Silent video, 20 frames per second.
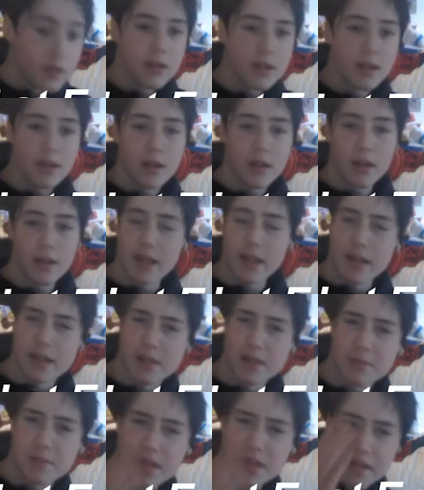I can't
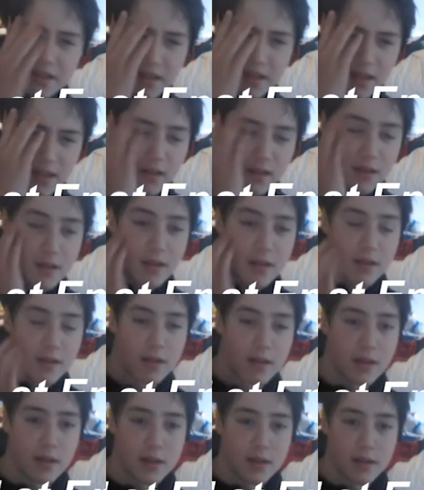speak today.
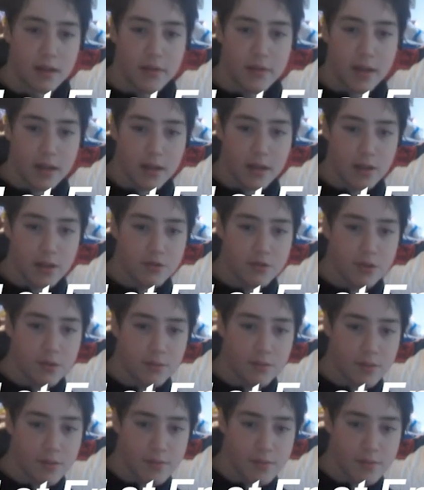If that country was